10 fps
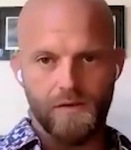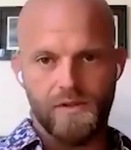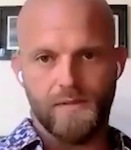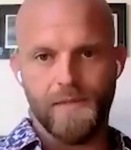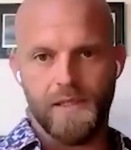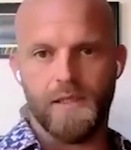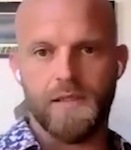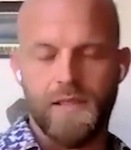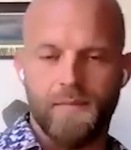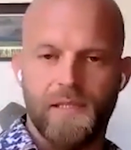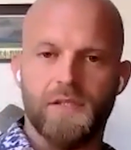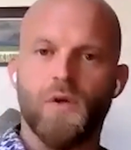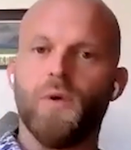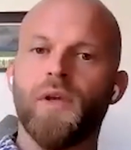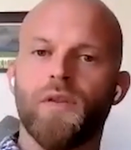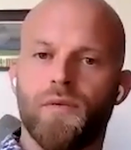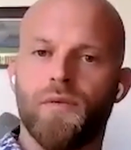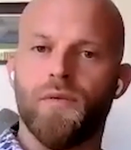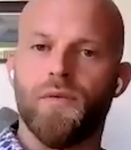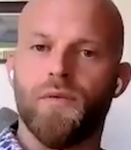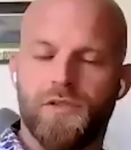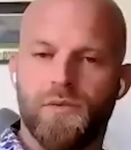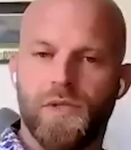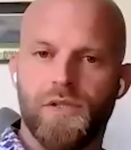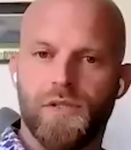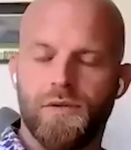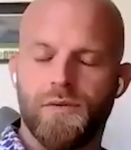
somebody is going through, or situation.